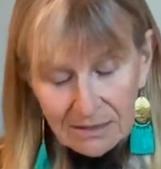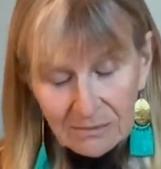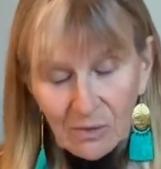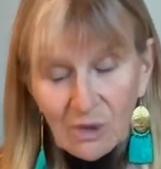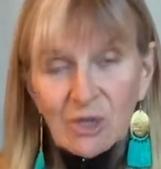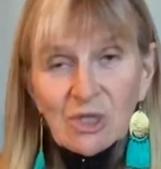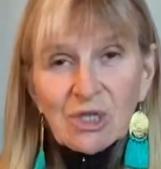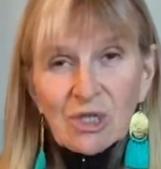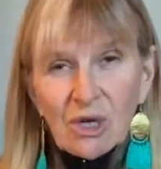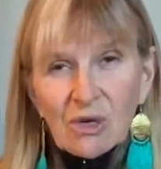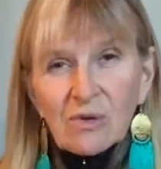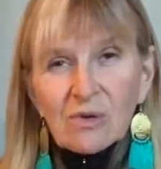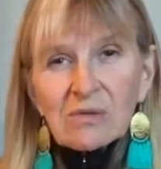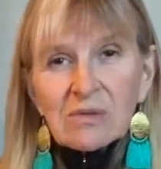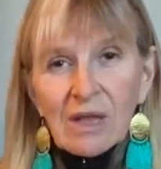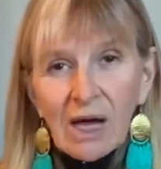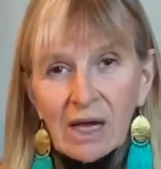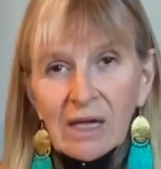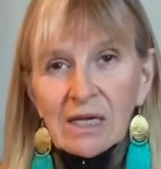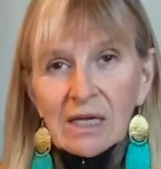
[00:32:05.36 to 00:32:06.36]
so
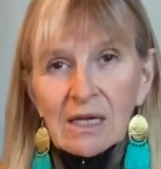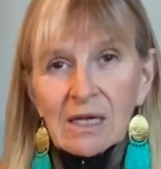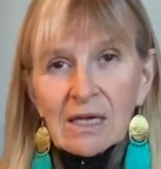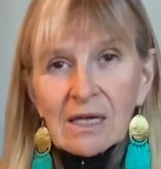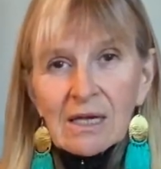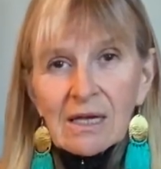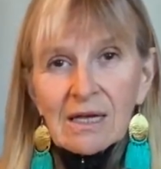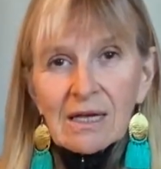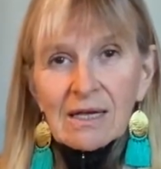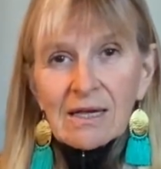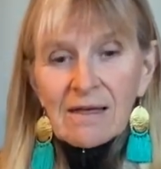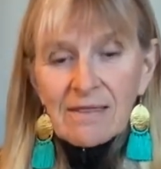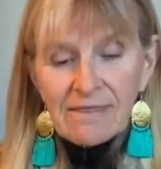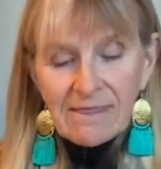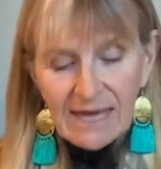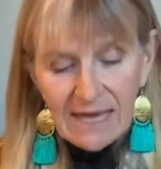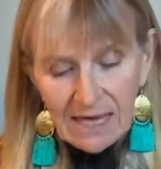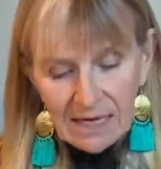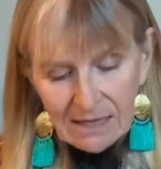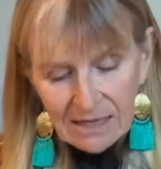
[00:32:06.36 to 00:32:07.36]
lucky
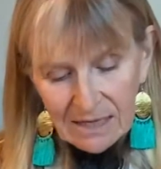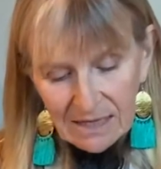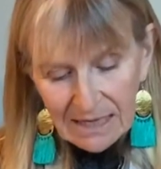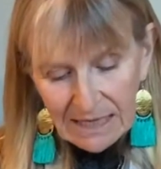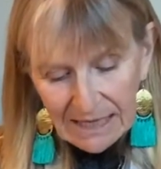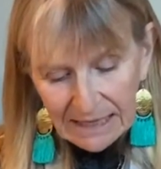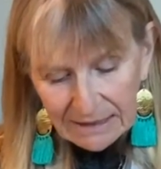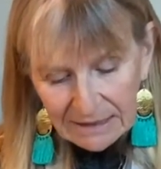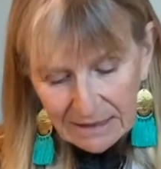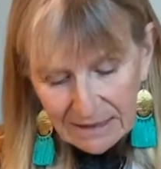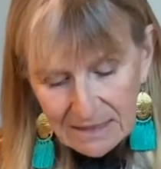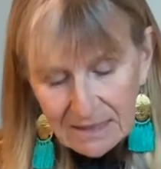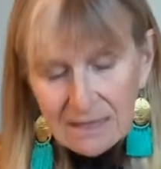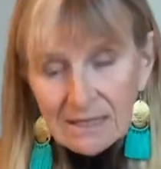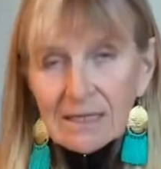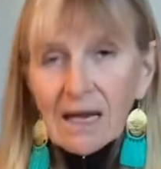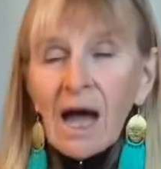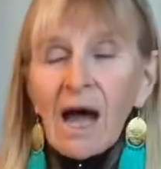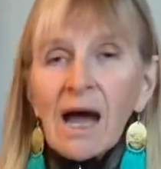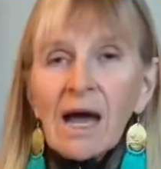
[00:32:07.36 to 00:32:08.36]
that at this
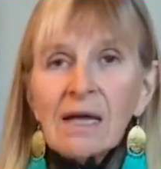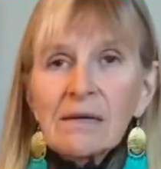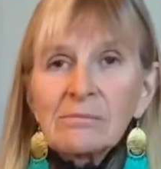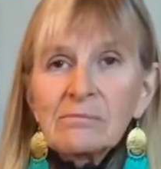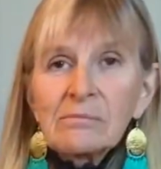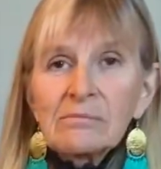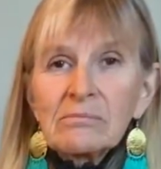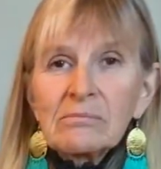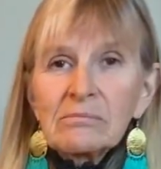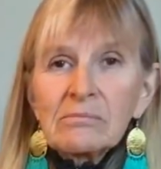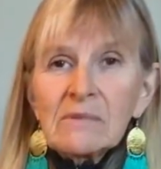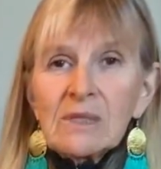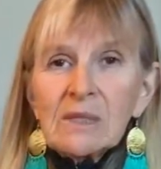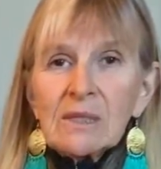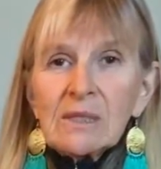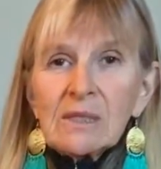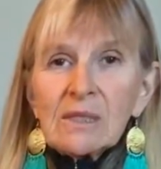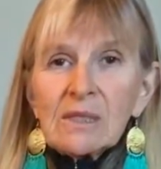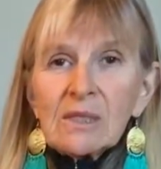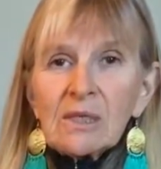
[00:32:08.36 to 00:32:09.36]
time,
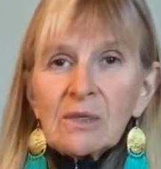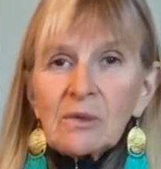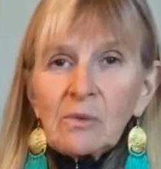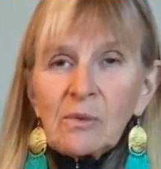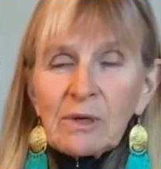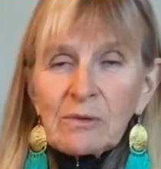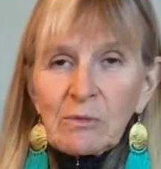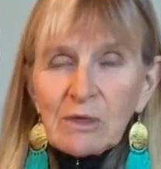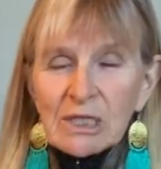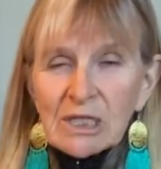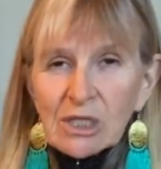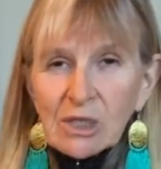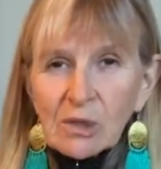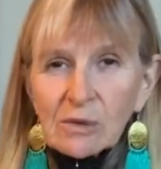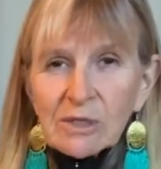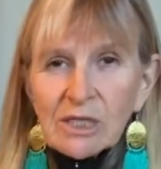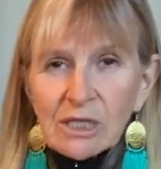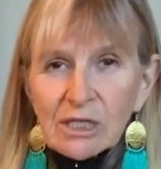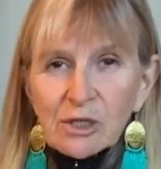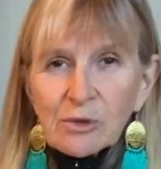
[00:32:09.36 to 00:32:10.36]
when we so
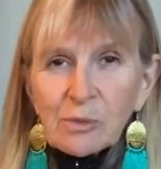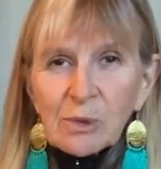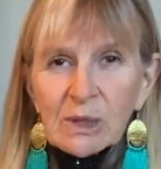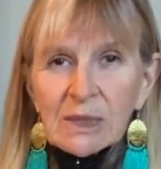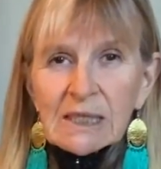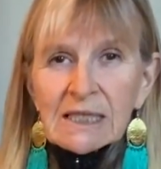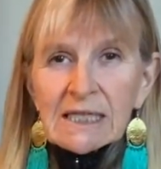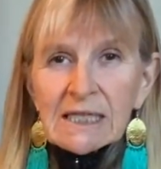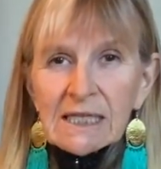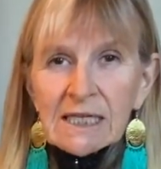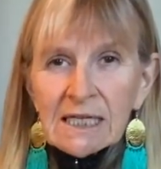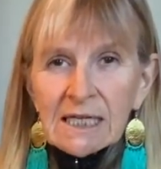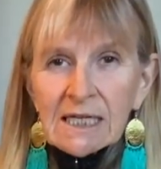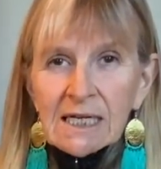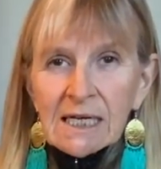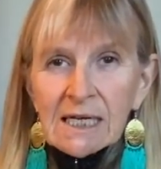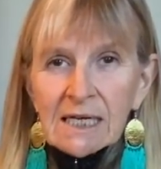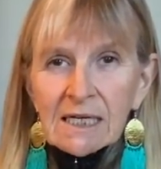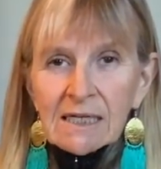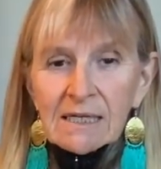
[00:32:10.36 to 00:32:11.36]
desperately need
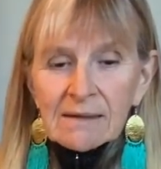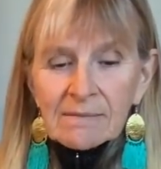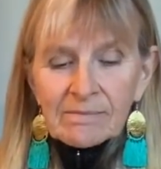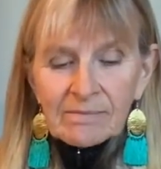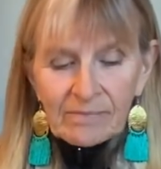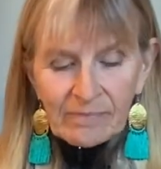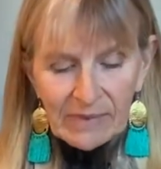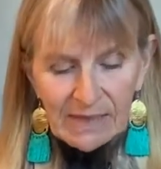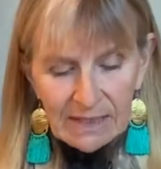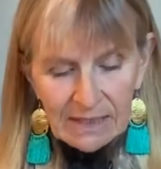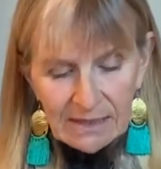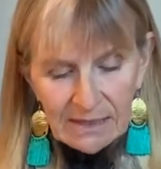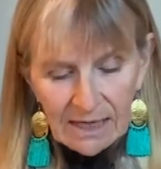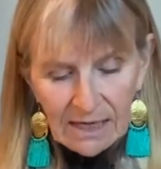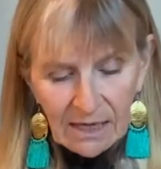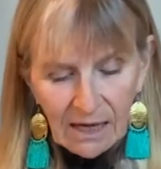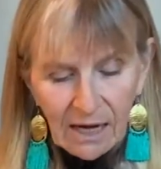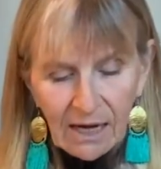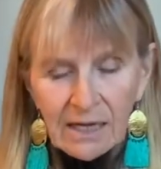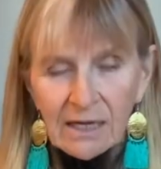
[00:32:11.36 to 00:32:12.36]
it, that
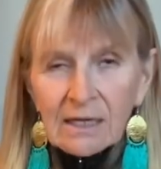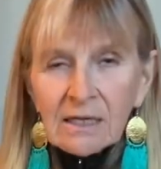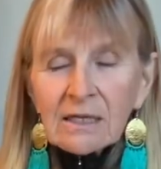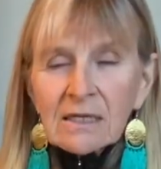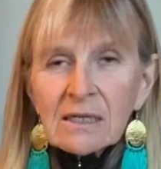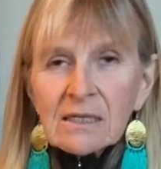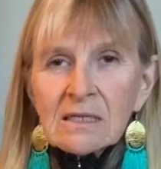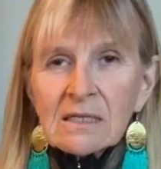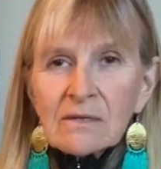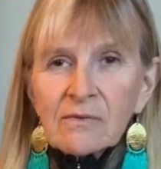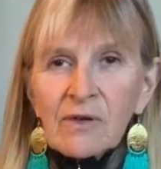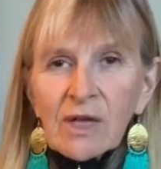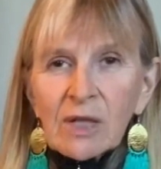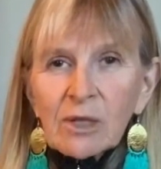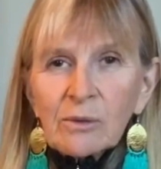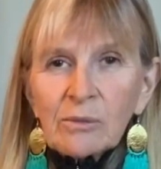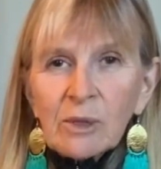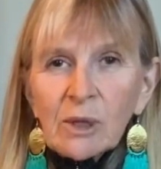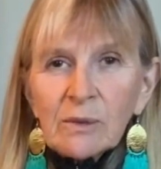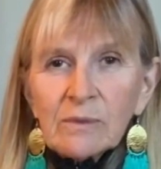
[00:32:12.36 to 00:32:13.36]
ion is
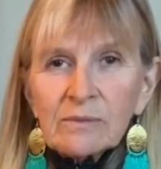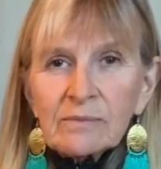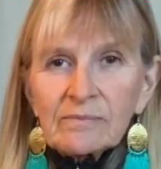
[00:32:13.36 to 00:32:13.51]
available.